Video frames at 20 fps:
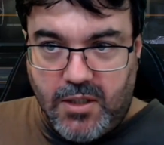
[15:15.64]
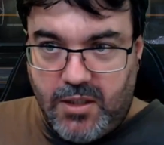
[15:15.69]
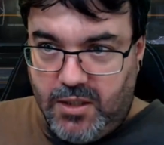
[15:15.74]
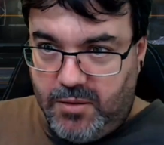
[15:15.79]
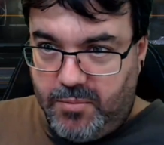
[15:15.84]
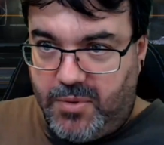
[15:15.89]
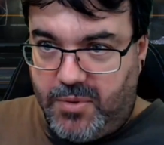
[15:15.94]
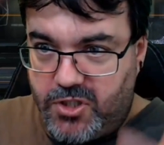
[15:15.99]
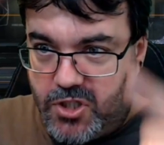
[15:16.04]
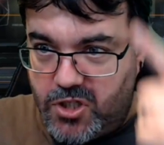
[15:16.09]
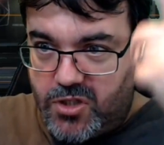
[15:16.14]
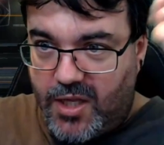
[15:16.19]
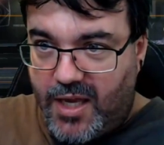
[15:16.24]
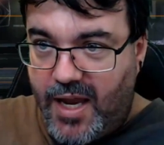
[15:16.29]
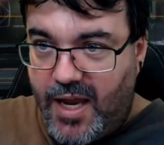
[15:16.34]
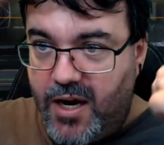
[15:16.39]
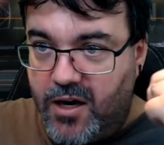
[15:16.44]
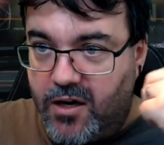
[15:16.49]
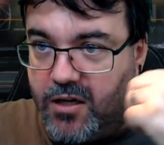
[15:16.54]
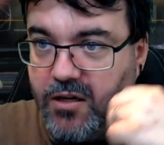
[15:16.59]
But it's just the
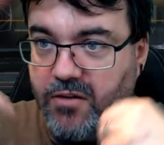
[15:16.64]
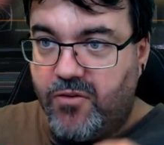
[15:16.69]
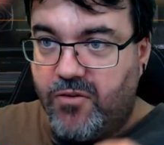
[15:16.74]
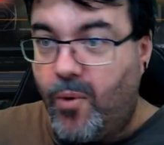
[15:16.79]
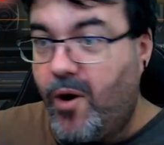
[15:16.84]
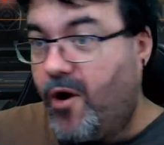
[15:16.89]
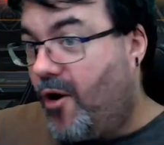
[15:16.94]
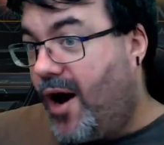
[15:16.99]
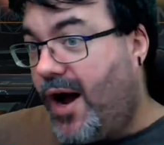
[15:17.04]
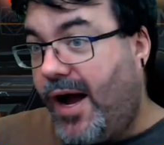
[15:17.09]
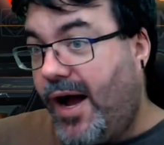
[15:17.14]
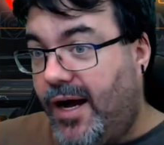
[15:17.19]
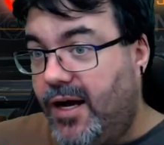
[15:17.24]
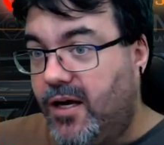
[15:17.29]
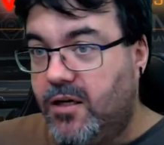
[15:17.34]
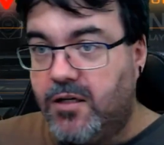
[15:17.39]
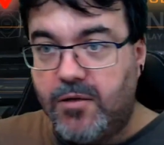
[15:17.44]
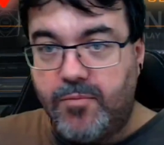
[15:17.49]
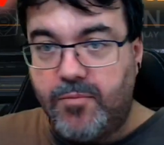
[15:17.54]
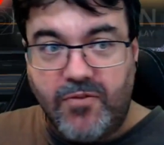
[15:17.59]
hair. If I wear a hat,
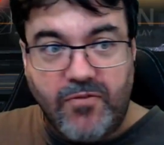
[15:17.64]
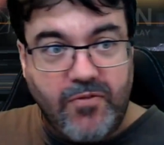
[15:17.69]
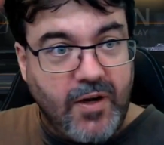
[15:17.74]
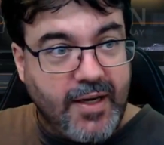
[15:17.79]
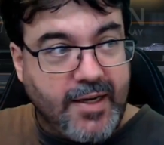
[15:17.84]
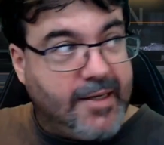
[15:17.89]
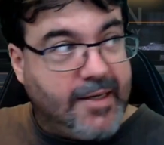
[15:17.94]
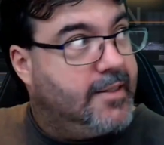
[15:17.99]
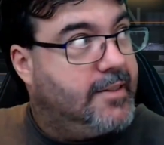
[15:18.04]
I'll be fine.